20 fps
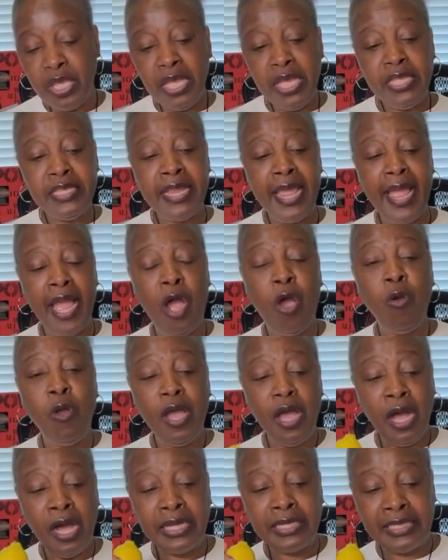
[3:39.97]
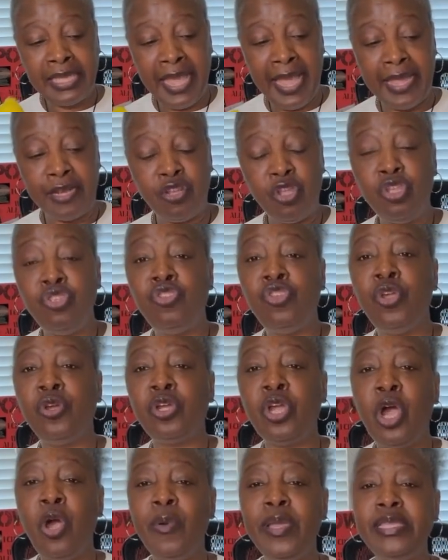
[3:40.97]
Now, again, you're
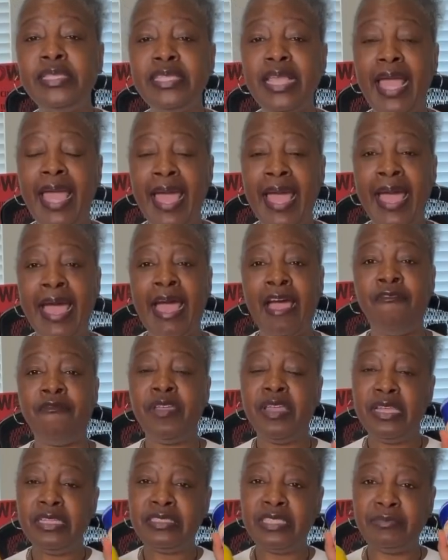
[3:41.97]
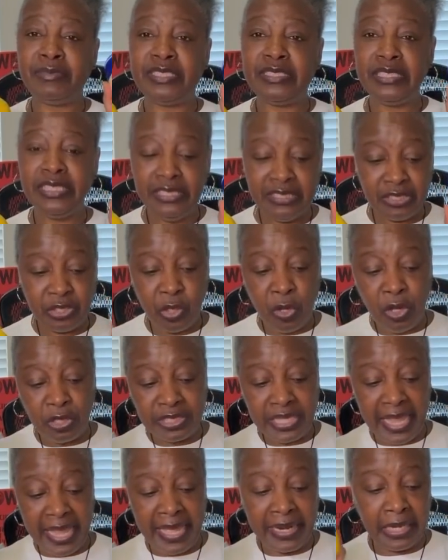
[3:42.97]
going to have some sea
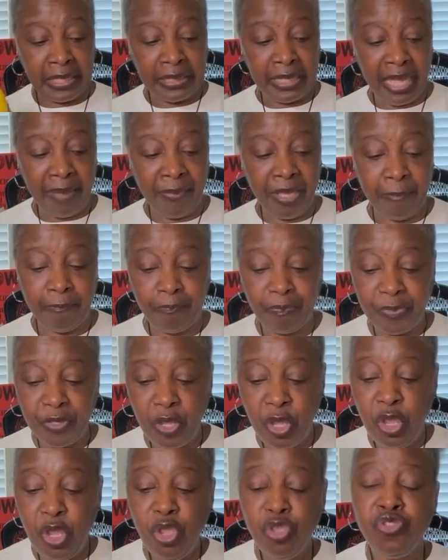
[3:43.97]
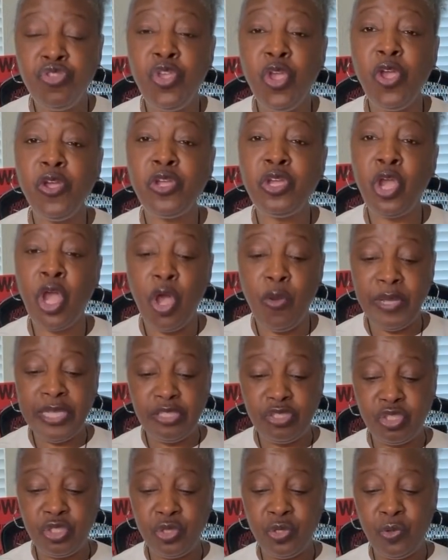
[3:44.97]
salt and a lemon. You're
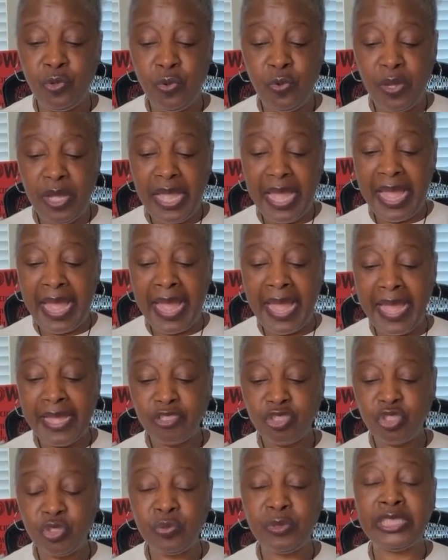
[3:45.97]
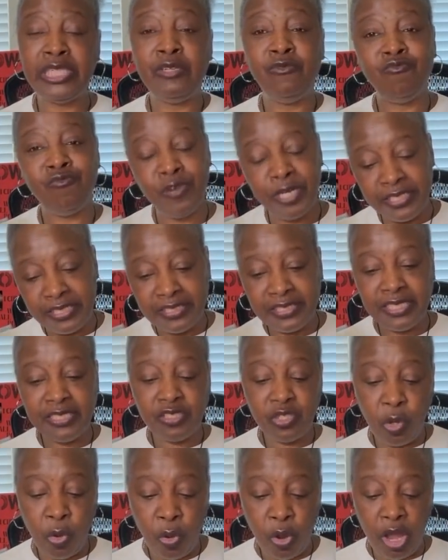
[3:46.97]
going to actually rinse
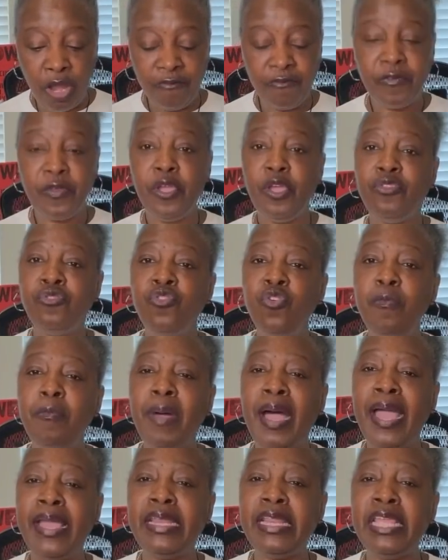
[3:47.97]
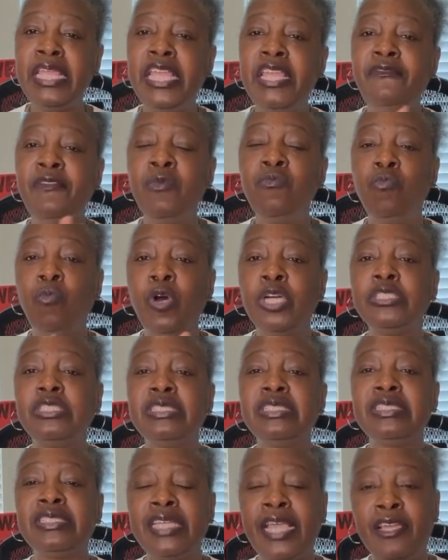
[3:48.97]
this off. You might even want
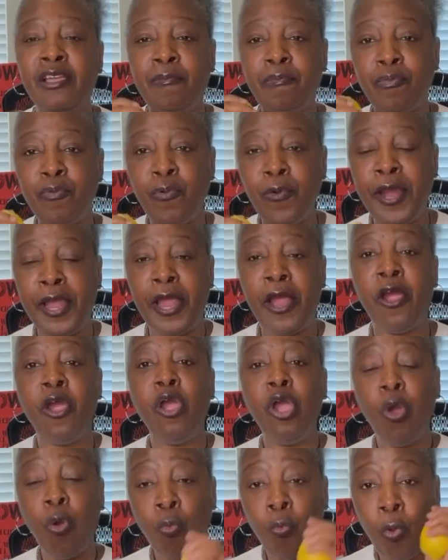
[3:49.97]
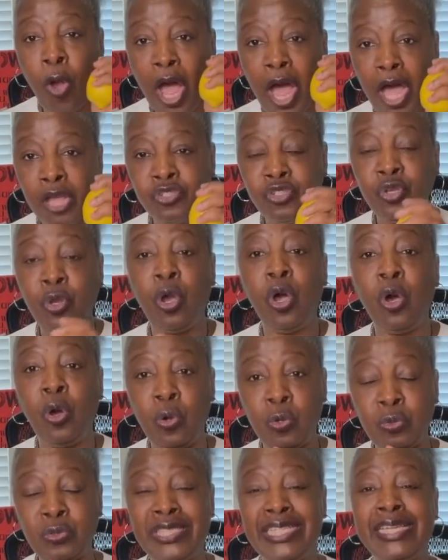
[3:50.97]
to say a prayer while you're
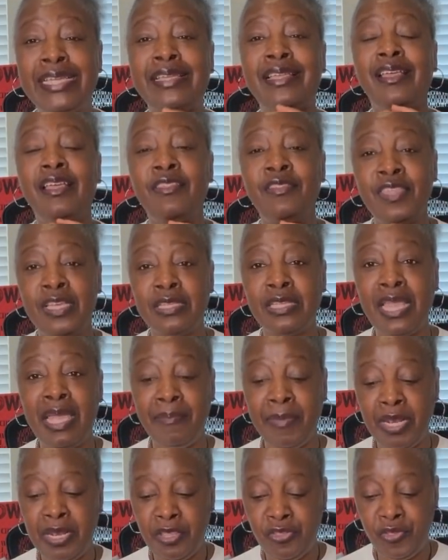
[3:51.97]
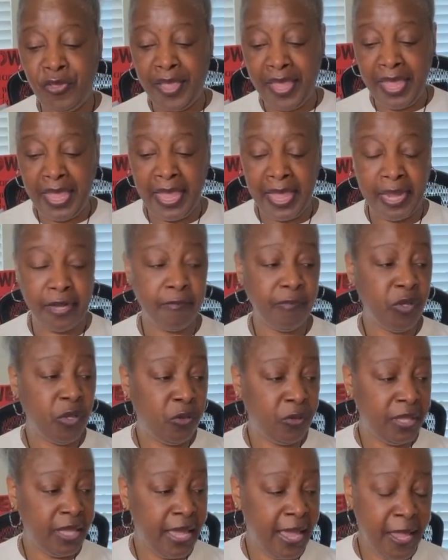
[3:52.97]
holding the lemon in your hand,
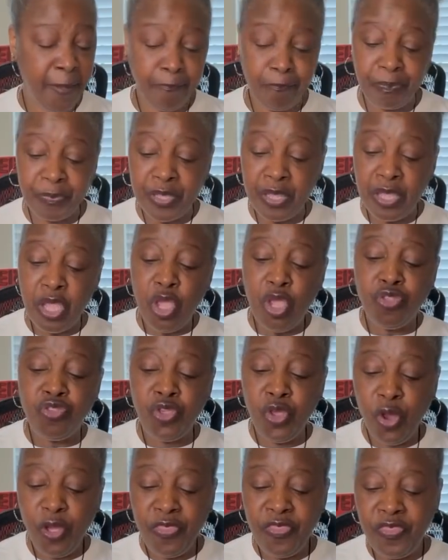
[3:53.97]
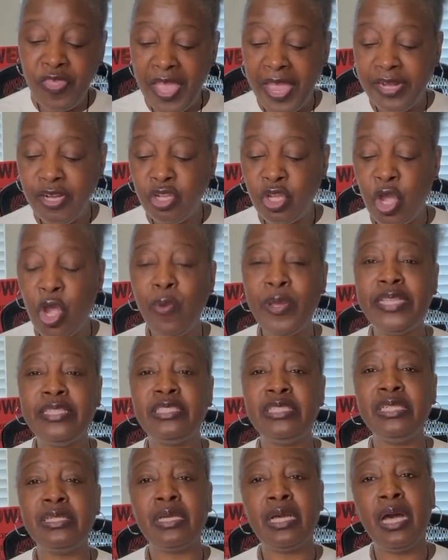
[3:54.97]
okay? You're then going
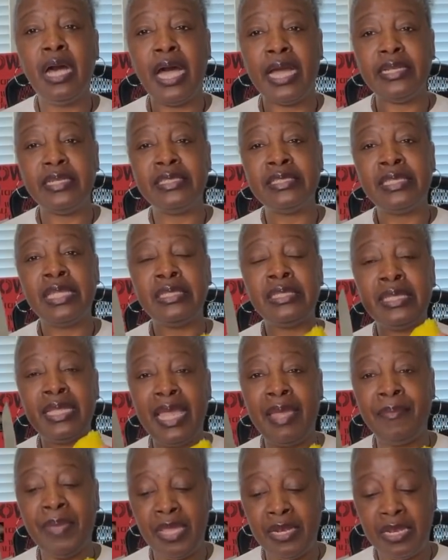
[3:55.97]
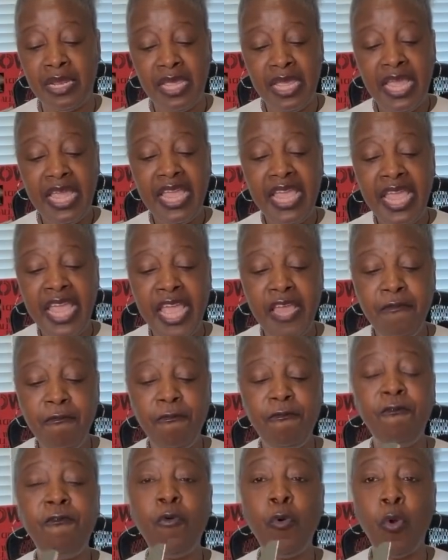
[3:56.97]
to cut the lemon in
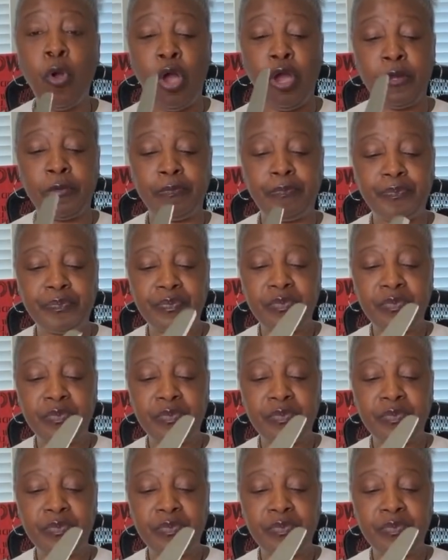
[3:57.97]
four.